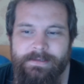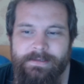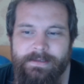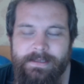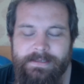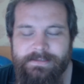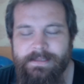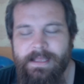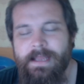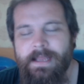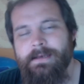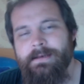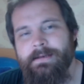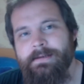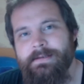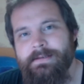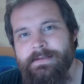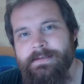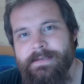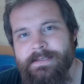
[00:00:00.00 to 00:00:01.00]
is that,
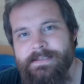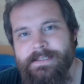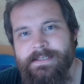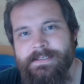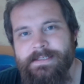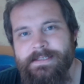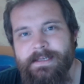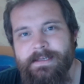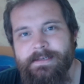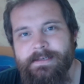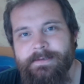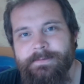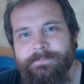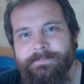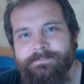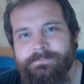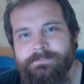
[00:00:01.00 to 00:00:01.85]
as I say it.